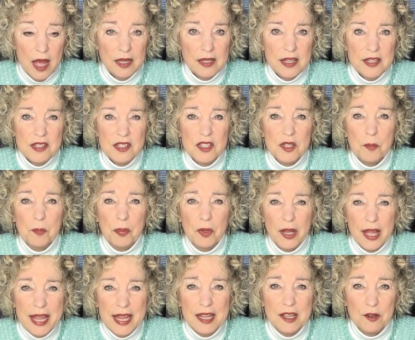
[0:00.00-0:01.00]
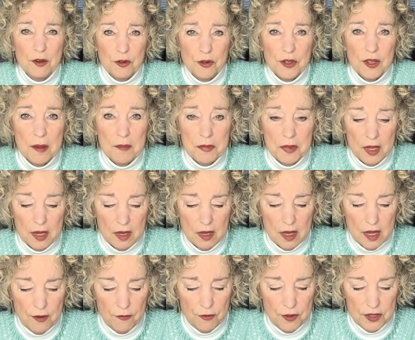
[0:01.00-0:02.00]
unless it's a blanket or
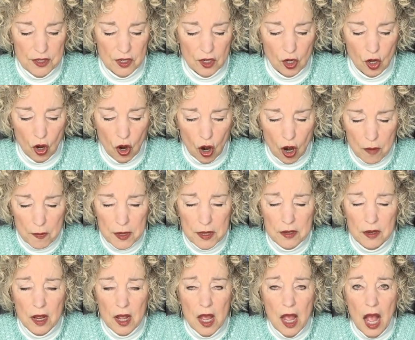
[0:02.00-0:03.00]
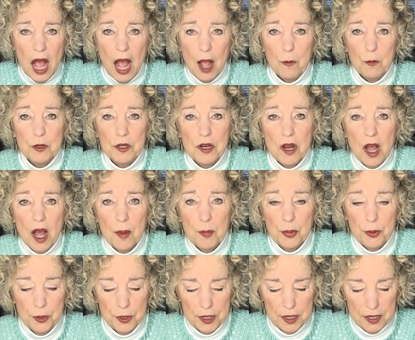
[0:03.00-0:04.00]
something. If it's a garment, I would
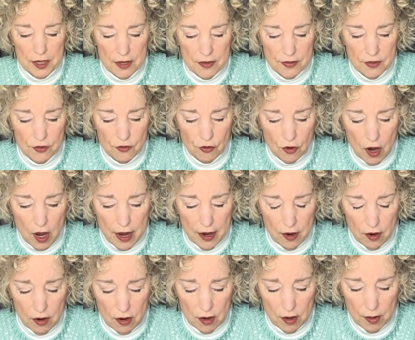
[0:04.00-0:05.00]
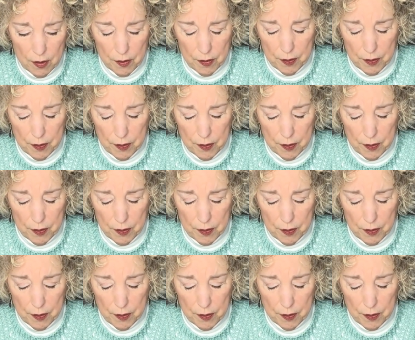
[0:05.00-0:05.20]
not put it in the dryer.